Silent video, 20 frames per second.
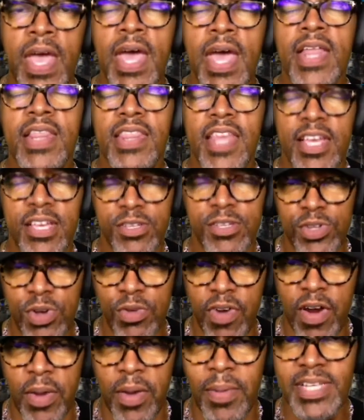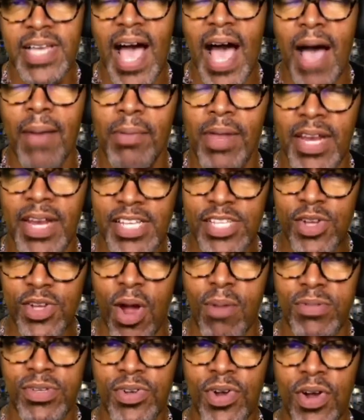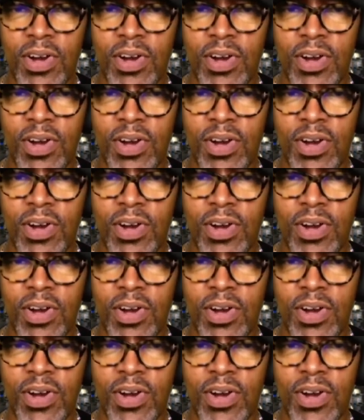Thank you so very much. I'm Lennox Armstrong.